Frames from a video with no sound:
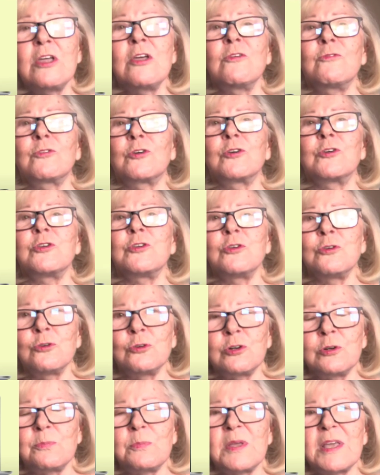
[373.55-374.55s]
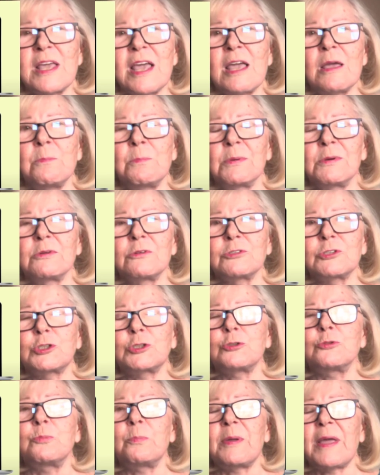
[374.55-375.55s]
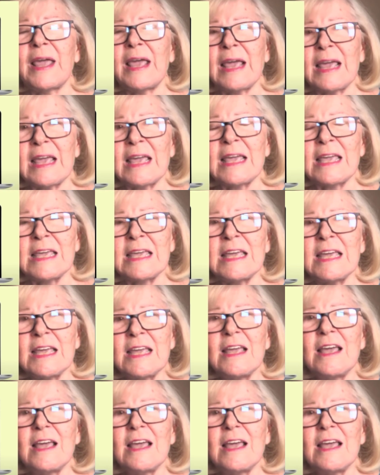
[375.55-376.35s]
for you to be able to pay